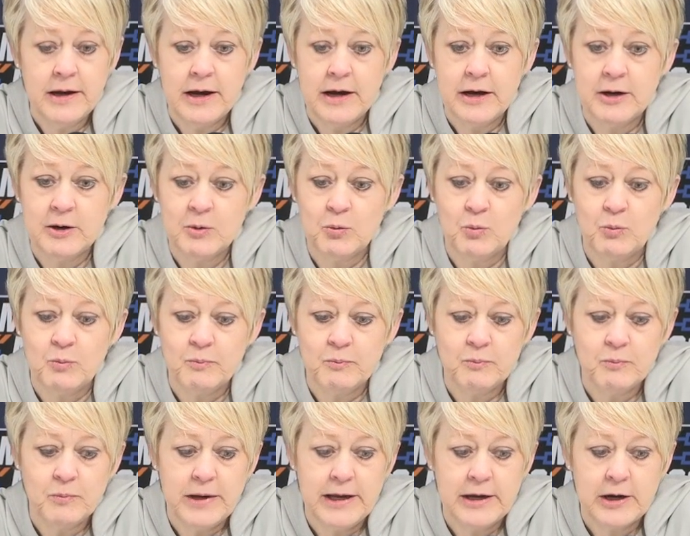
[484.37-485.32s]

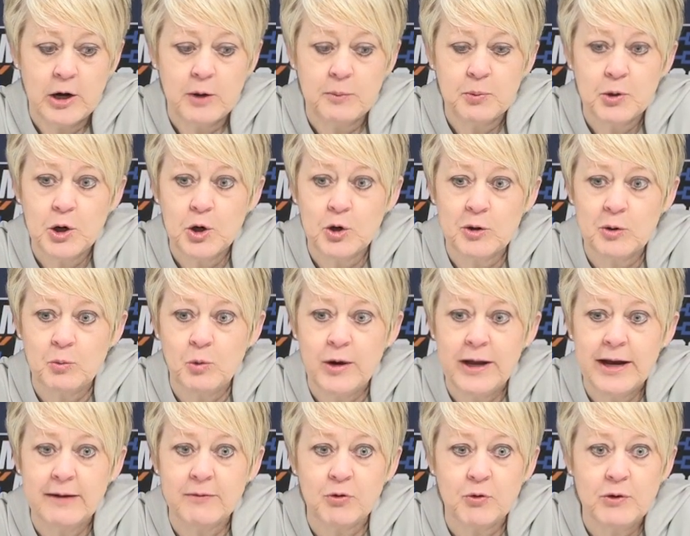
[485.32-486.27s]
In our program, we
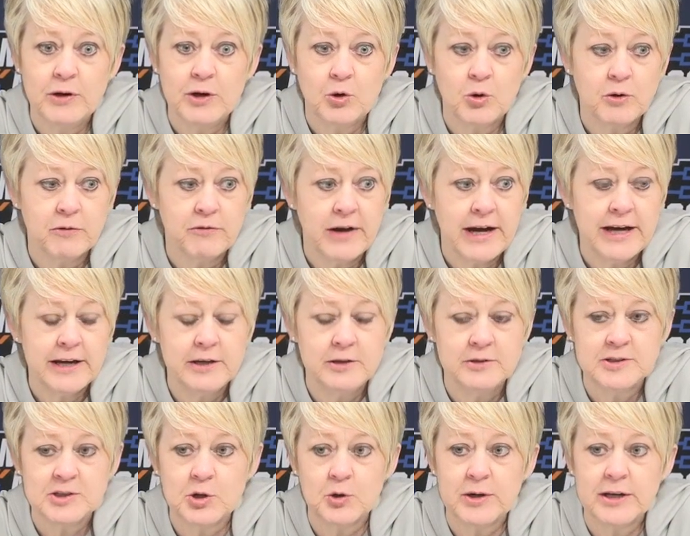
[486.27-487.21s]
have 3 core
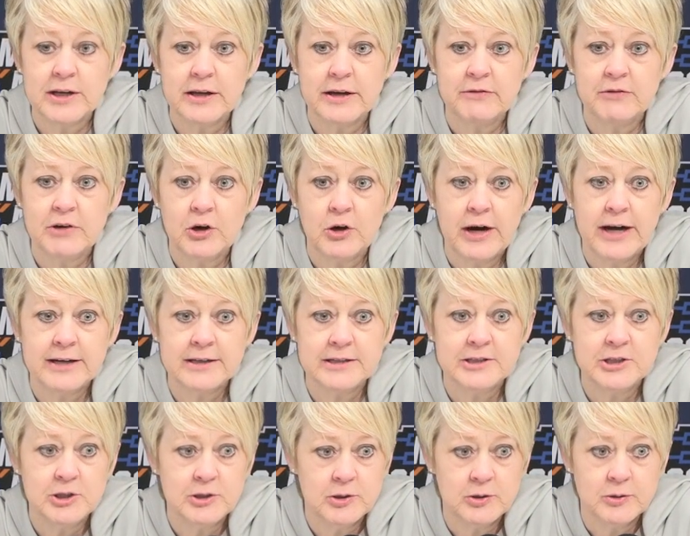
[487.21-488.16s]
values: grit, love, and
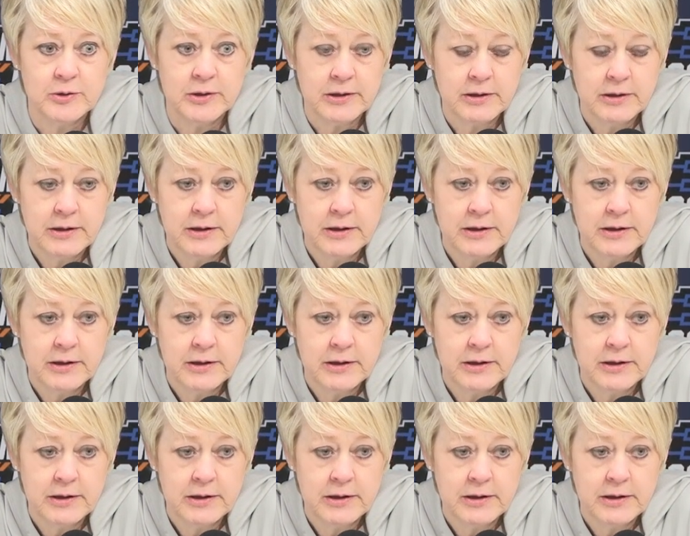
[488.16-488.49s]
gratitude.